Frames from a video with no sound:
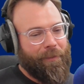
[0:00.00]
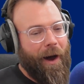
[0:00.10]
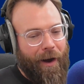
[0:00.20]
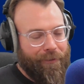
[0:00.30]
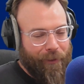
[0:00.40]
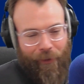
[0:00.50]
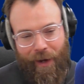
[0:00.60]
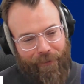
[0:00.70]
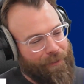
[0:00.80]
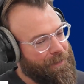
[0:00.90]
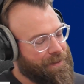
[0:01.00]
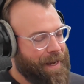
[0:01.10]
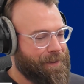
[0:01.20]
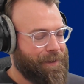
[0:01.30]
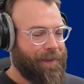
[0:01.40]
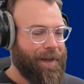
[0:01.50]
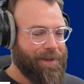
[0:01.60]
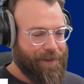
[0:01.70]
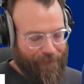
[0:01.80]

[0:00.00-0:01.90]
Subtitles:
part of your life, from the sounds of things.